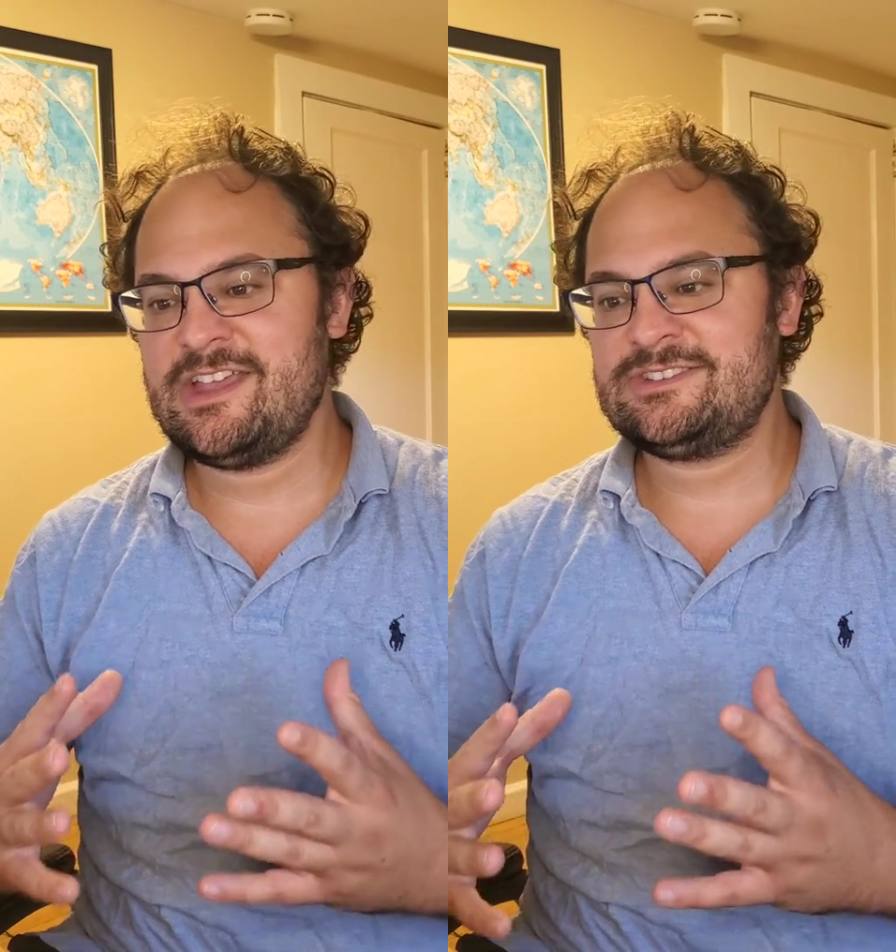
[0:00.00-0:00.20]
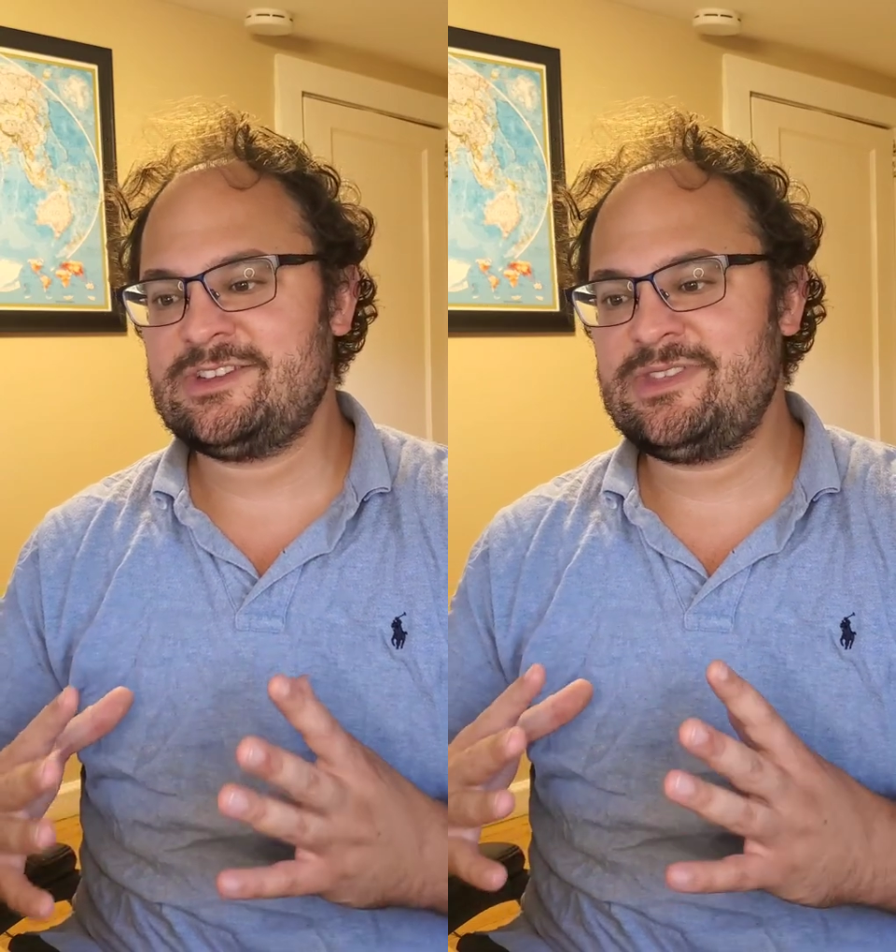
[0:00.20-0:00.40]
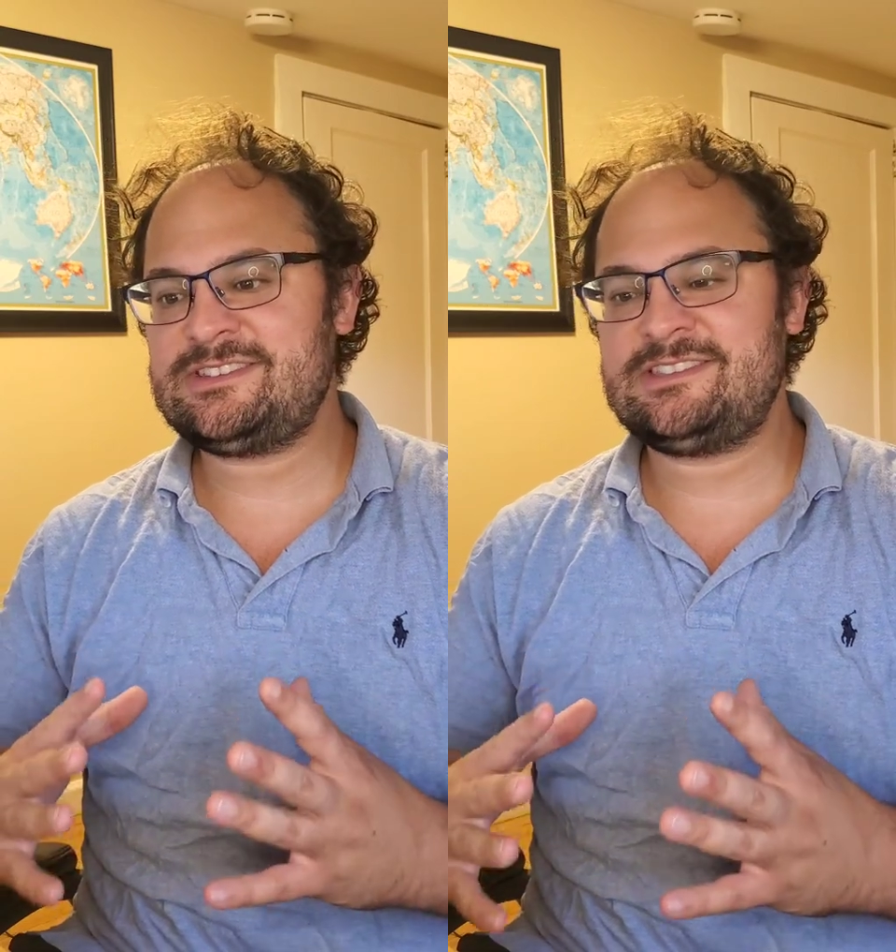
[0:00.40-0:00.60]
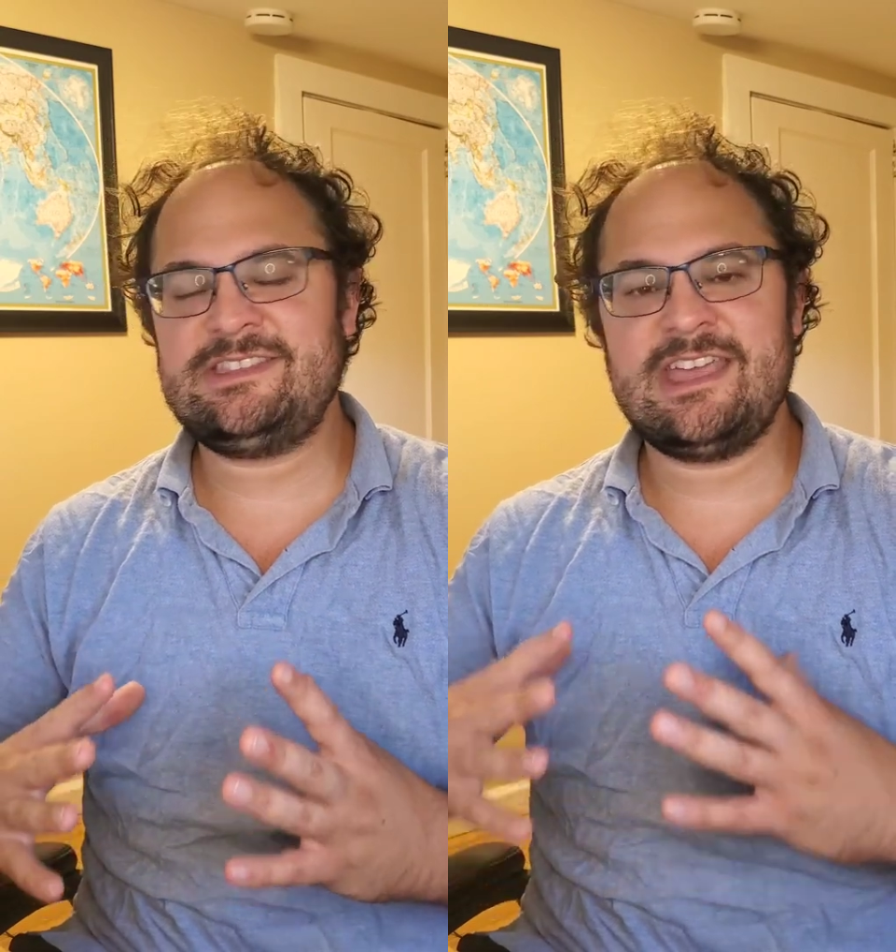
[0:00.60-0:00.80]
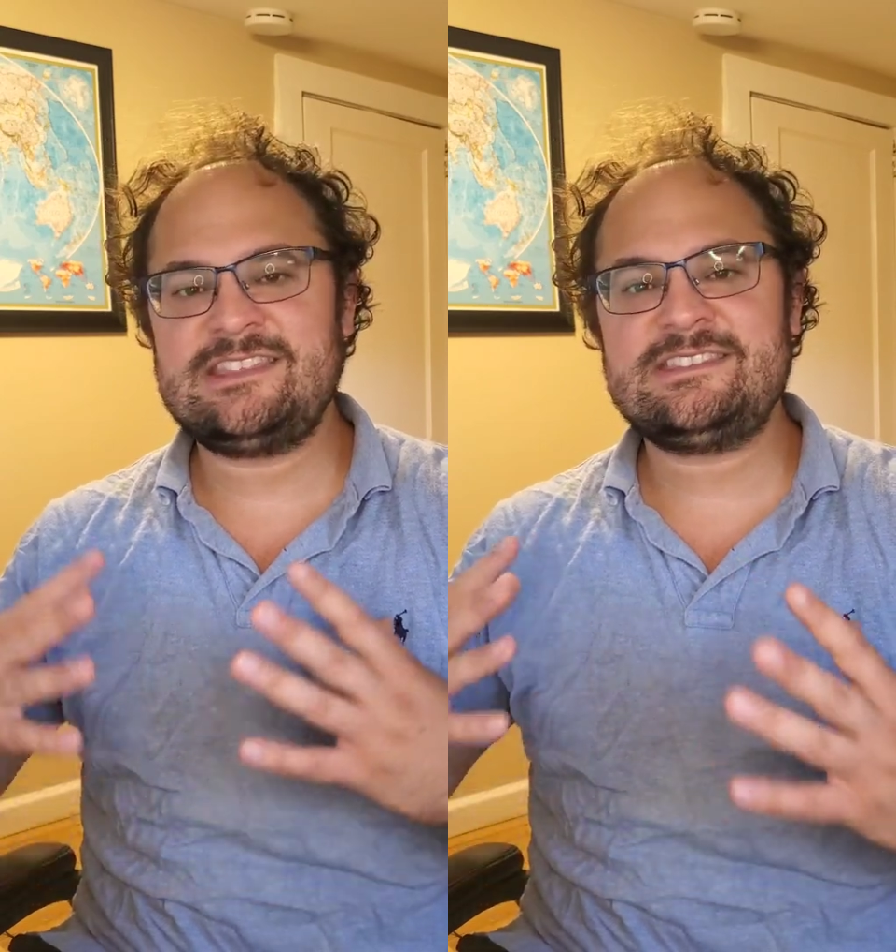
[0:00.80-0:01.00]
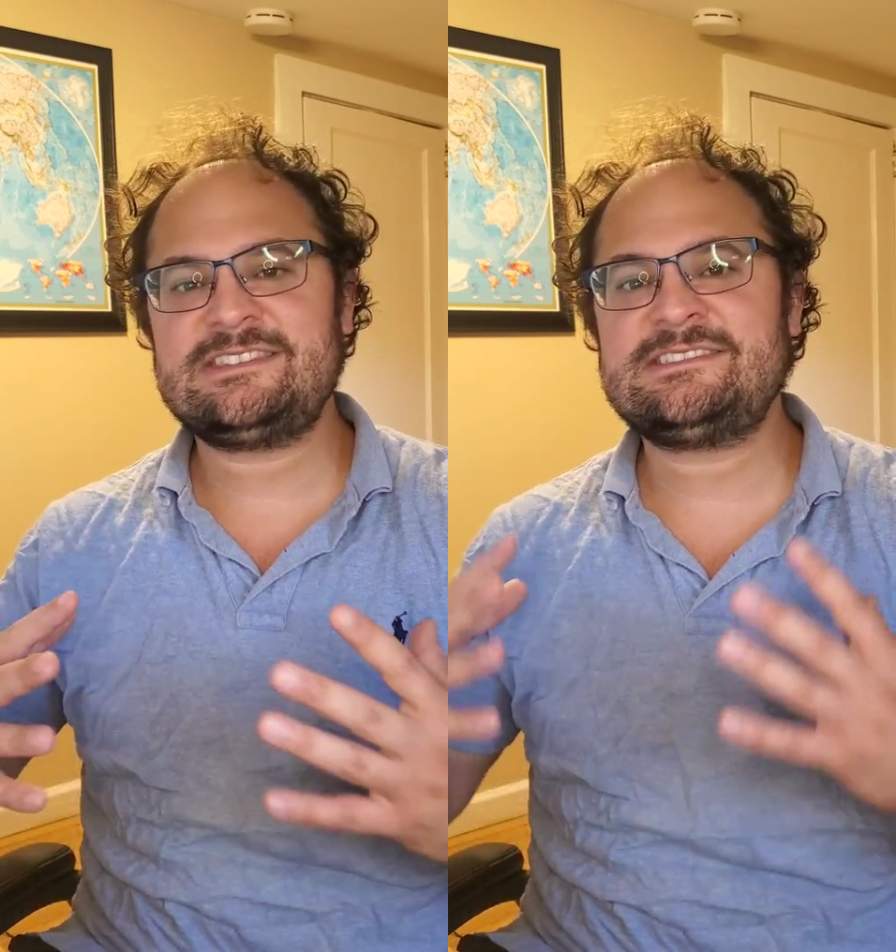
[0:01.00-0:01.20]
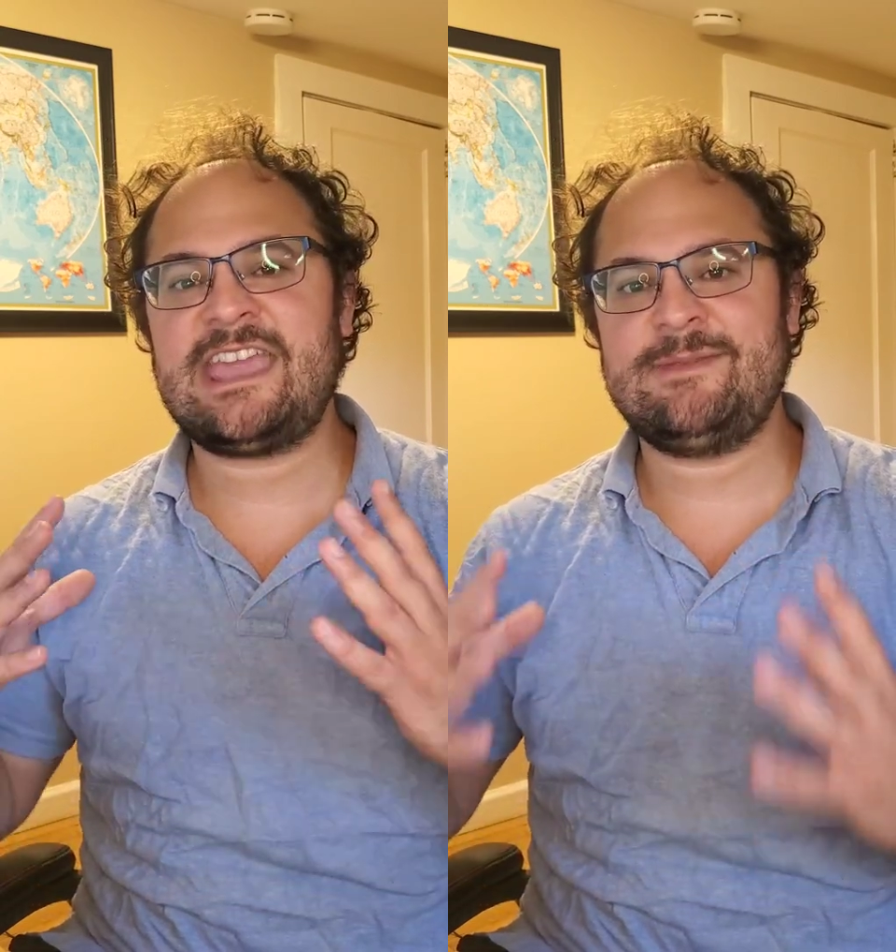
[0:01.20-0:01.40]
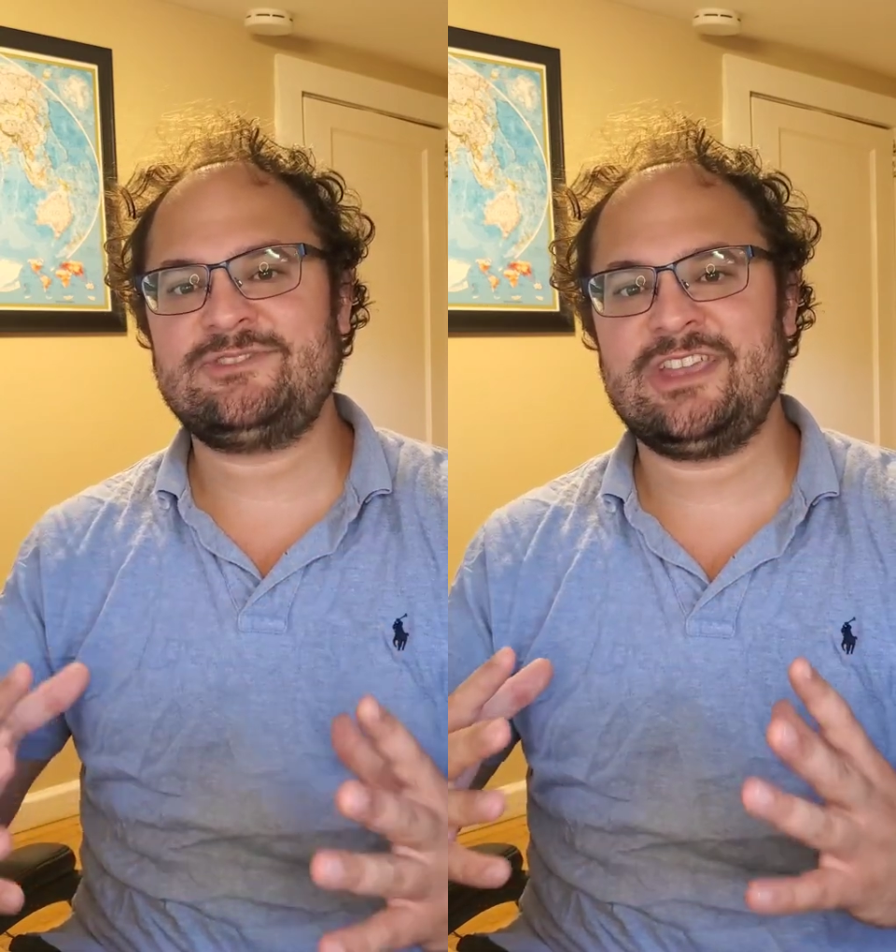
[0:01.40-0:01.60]
So this is
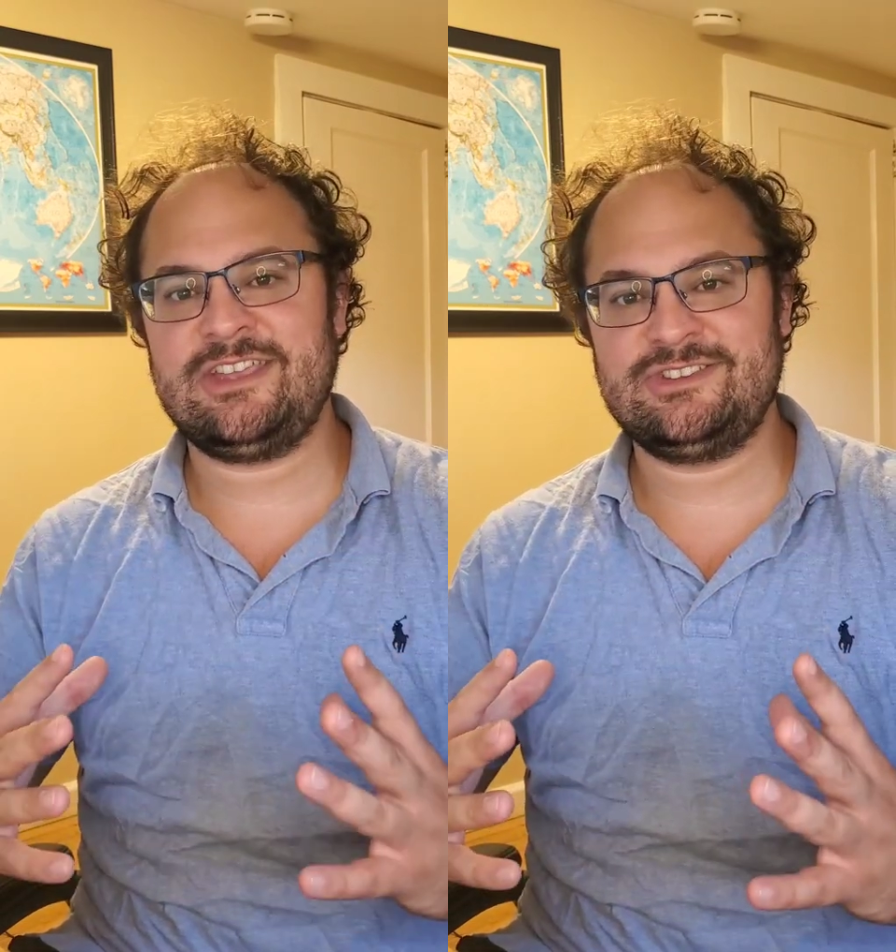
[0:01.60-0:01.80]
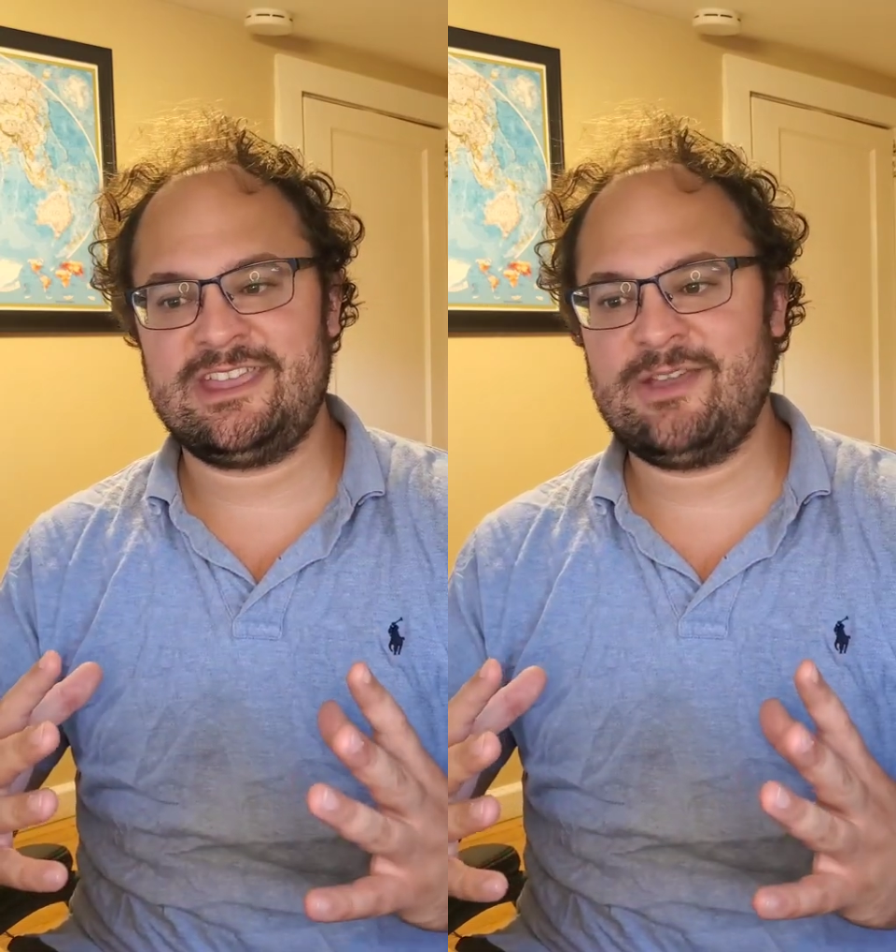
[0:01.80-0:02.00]
game changing.